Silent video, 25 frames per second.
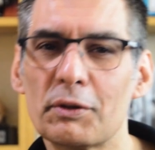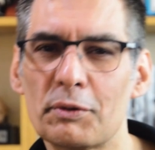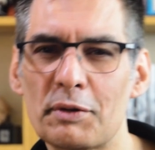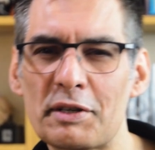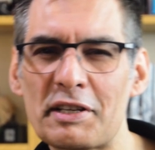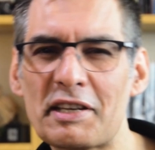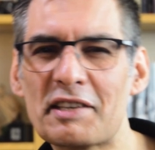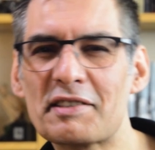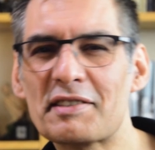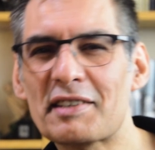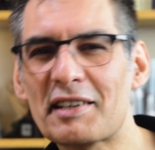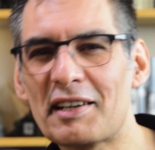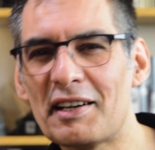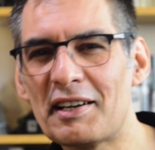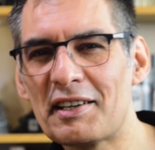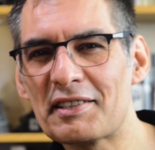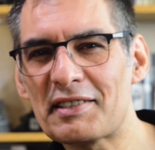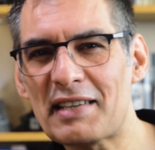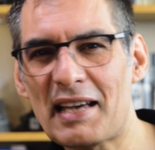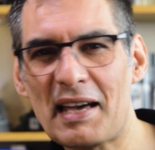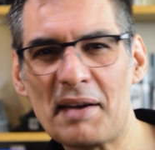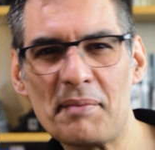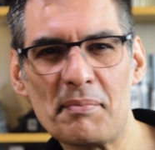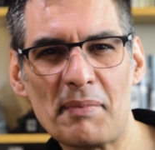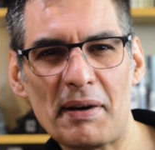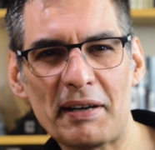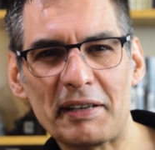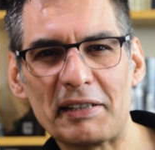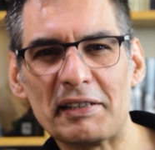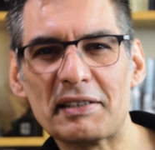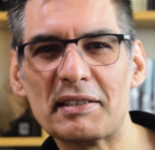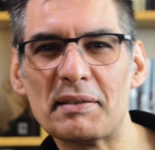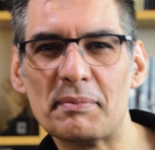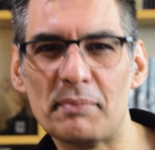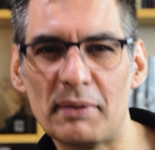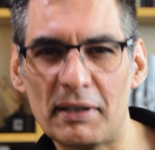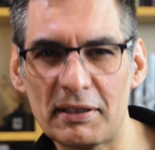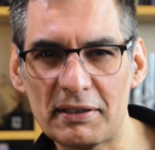Greetings guys, I'm
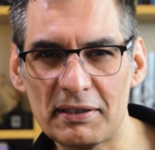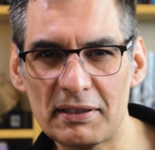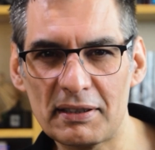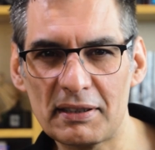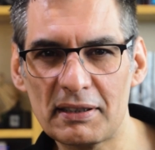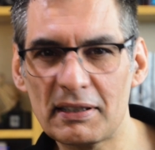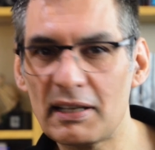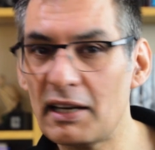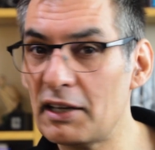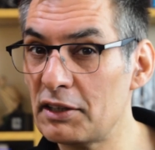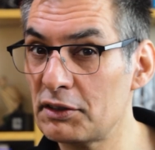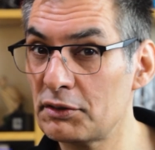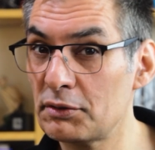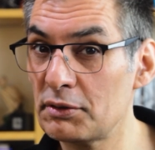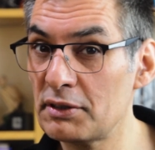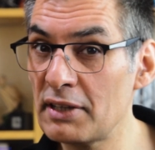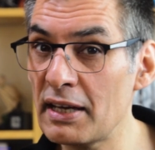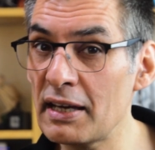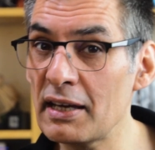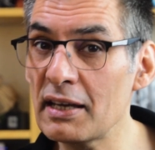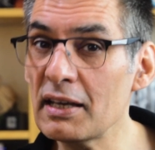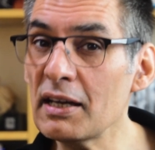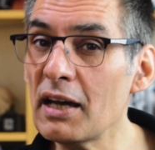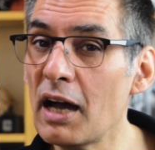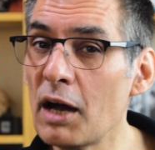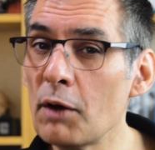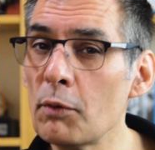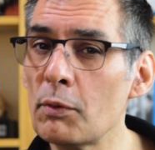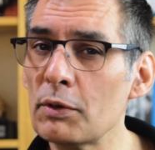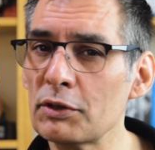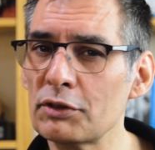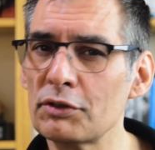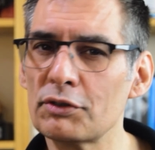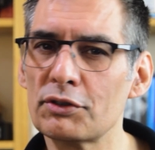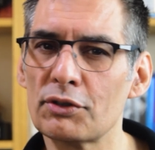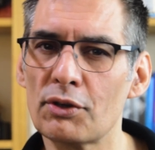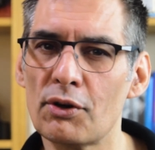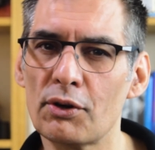Bhatty, and today I
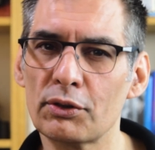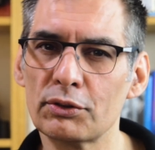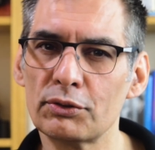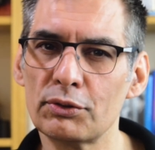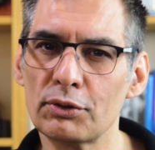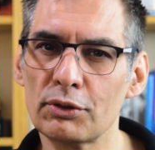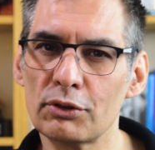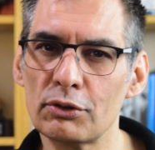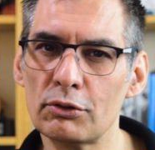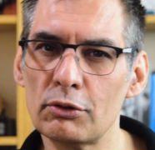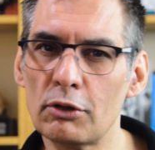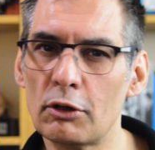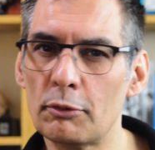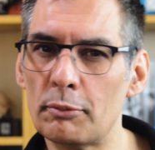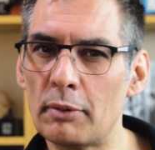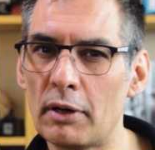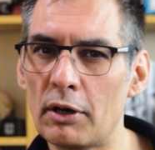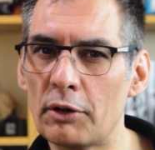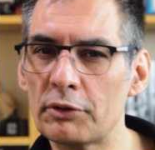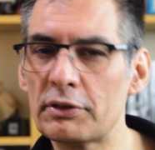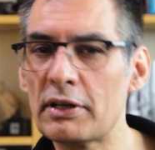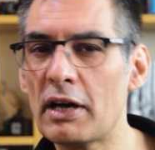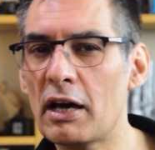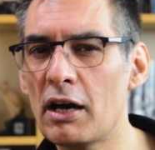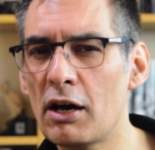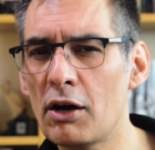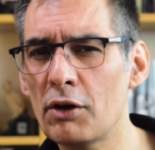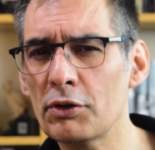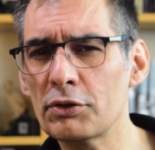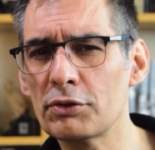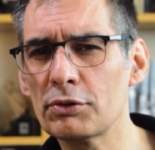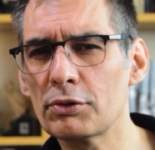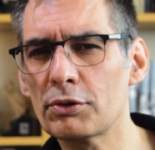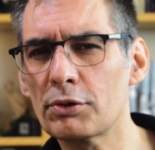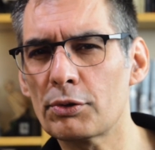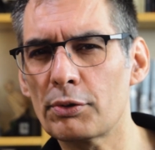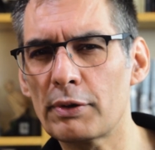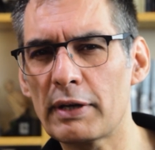want to talk to you about how
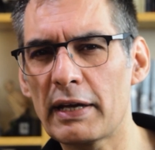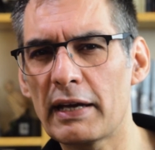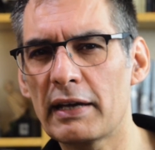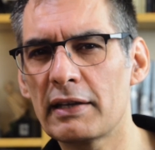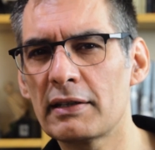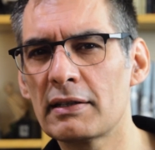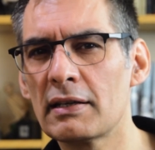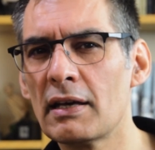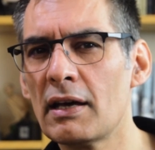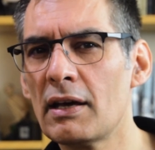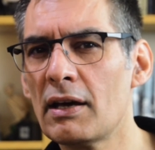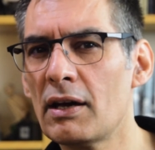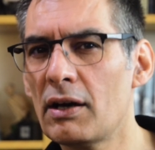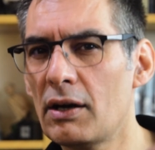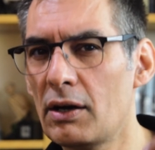to create